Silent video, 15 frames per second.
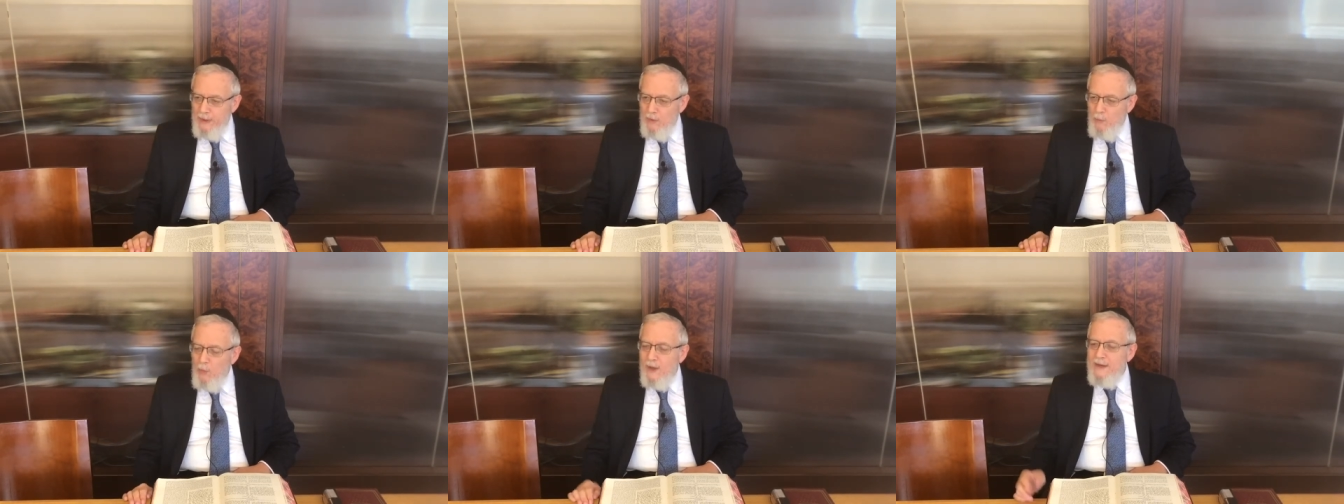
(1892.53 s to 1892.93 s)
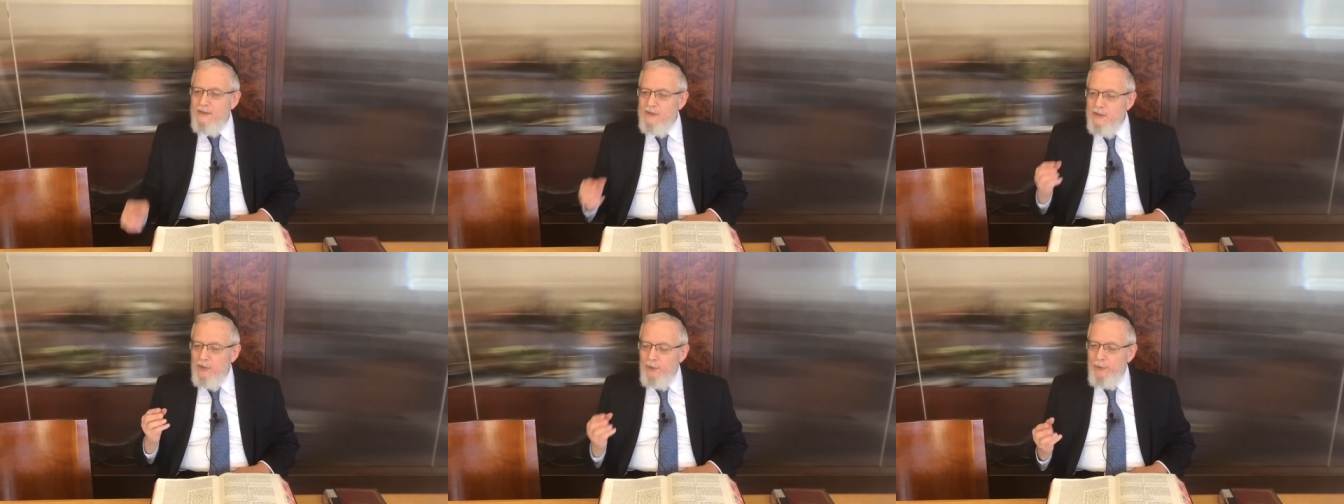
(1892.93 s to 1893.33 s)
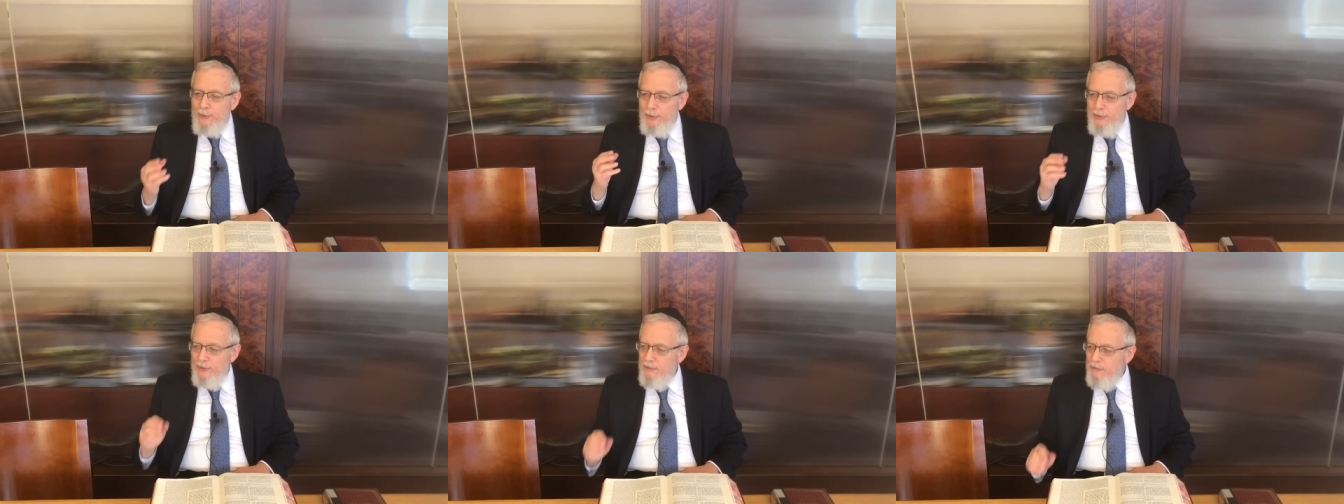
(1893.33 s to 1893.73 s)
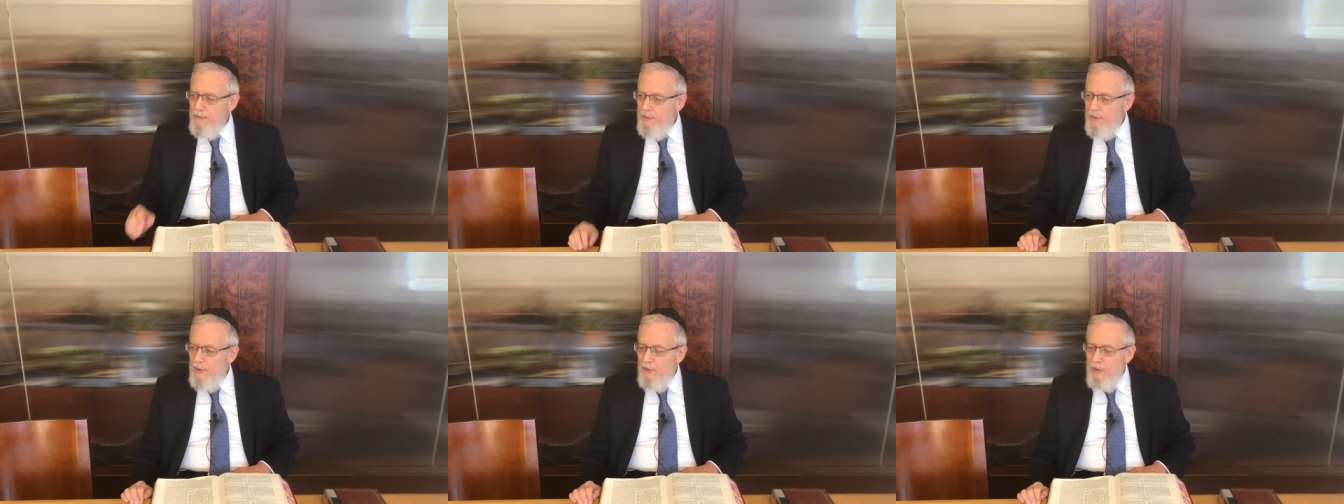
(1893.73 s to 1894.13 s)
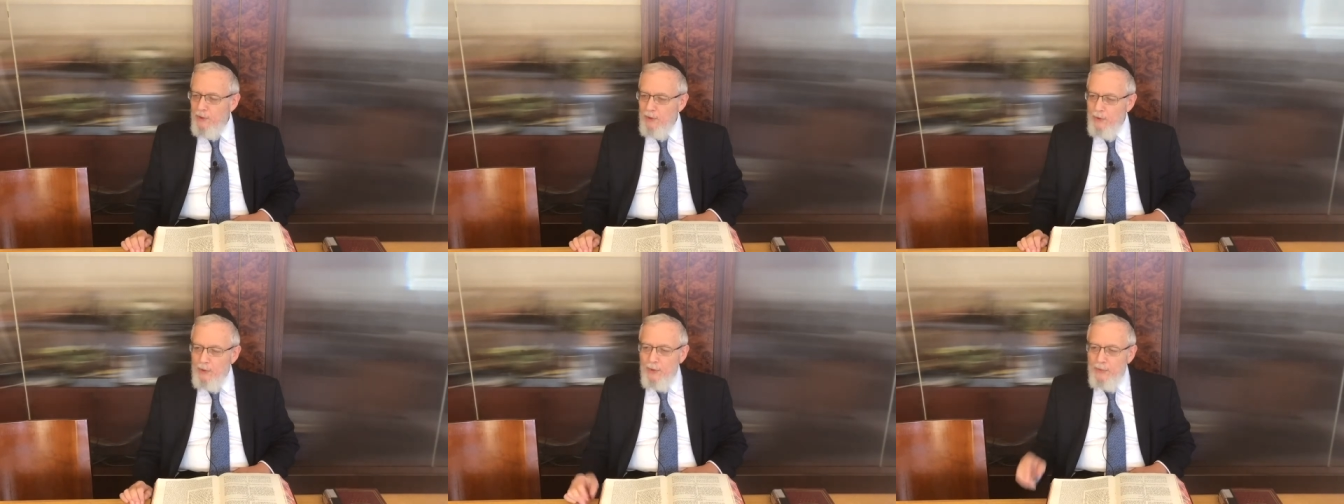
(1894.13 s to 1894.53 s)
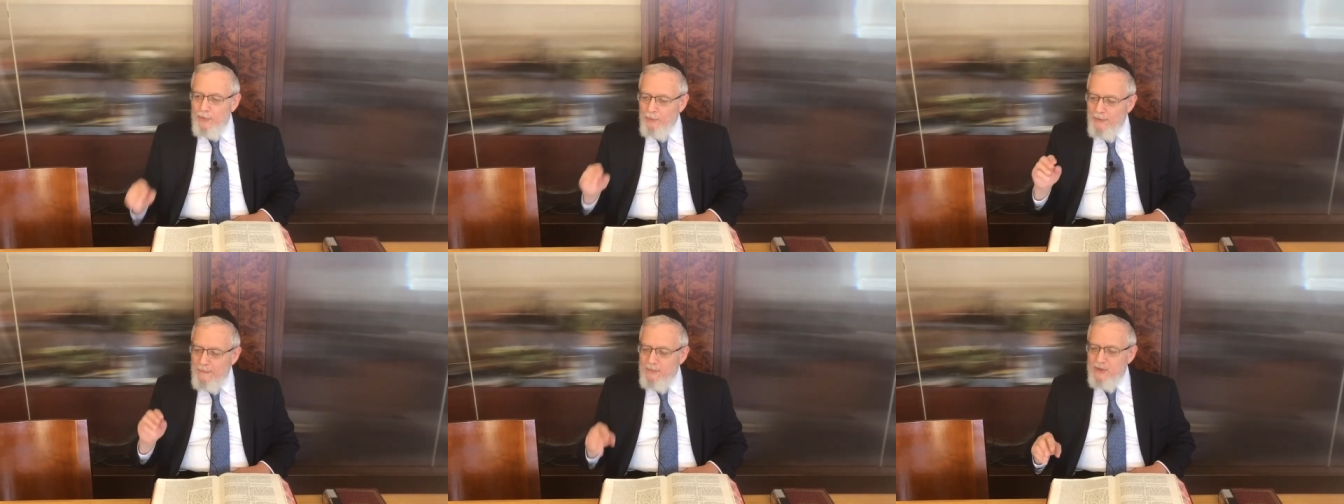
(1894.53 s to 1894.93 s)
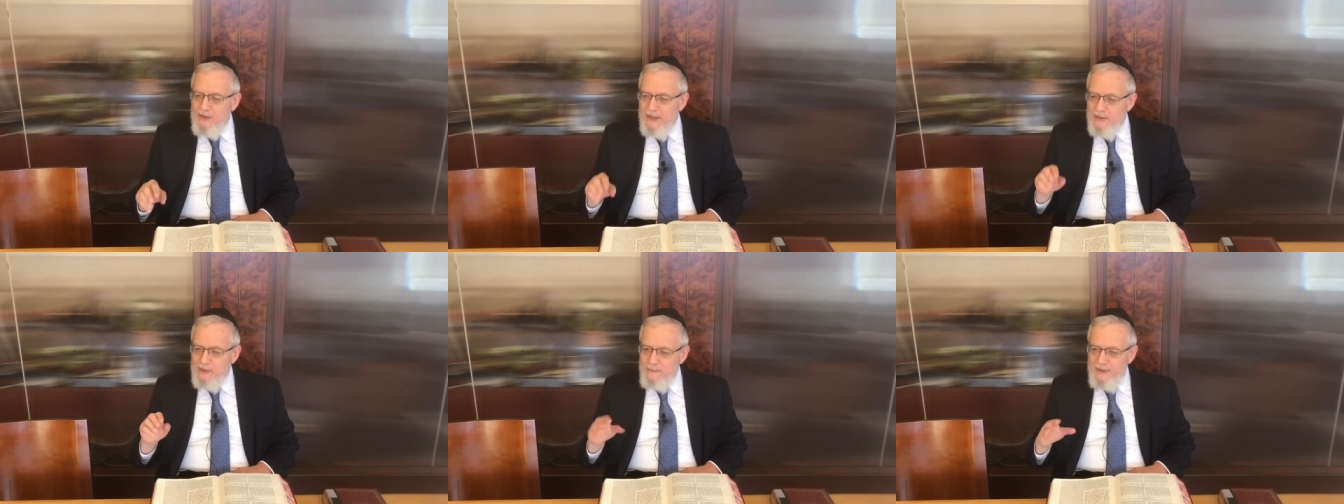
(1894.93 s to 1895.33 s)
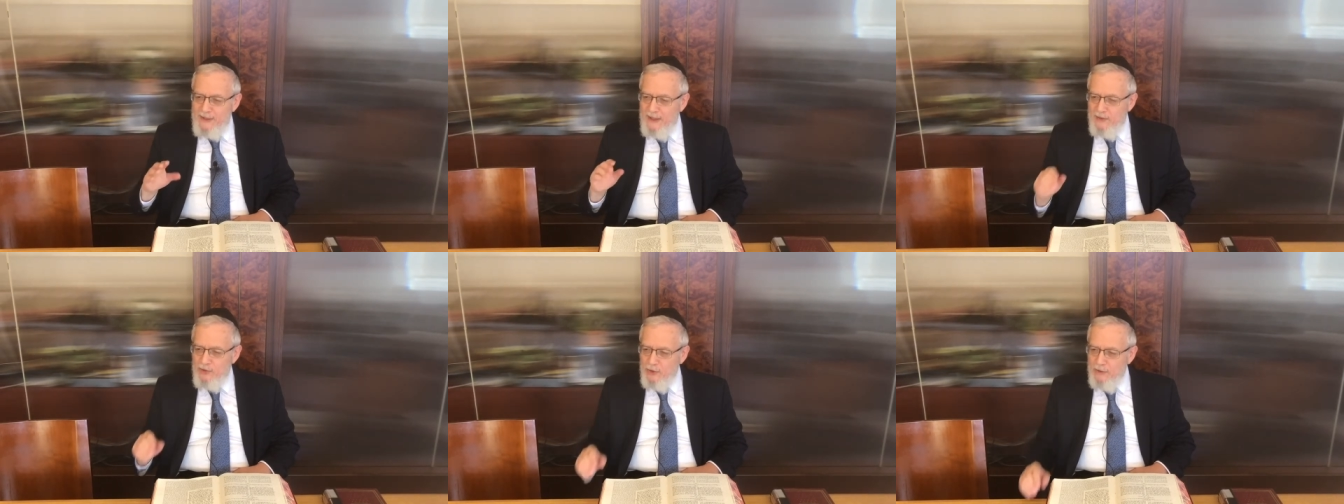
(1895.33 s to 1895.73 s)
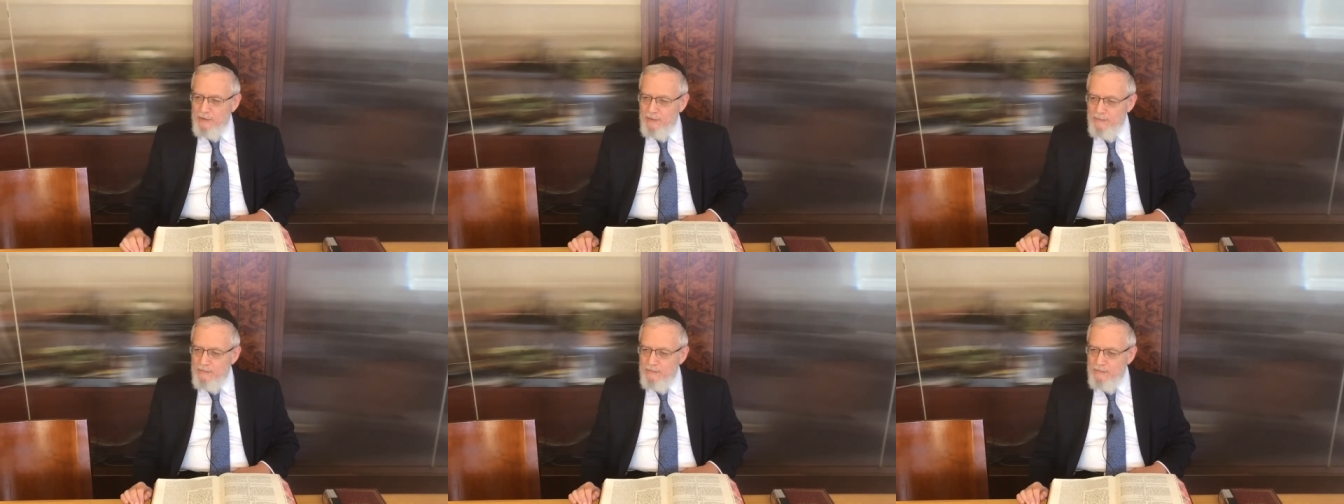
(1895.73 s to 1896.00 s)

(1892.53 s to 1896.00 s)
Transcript: what is earth? Earth represents potential.